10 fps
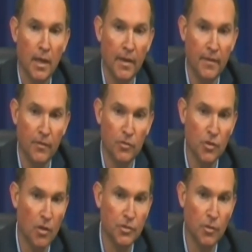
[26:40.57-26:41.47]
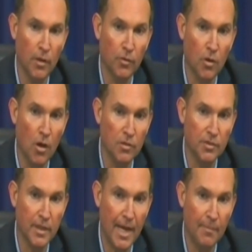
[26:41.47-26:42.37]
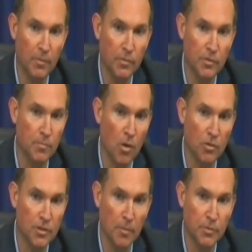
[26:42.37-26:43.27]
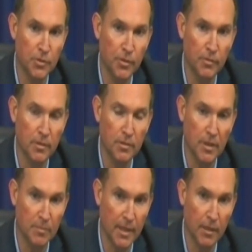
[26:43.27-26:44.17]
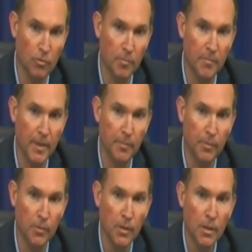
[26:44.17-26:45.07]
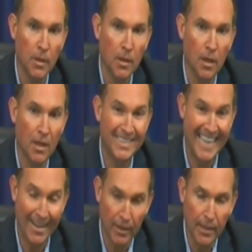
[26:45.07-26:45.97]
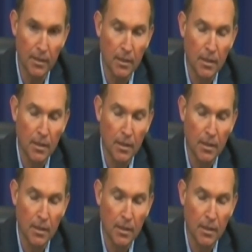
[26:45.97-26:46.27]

And then there's also other calls that happen with a smaller subset of group of people daily.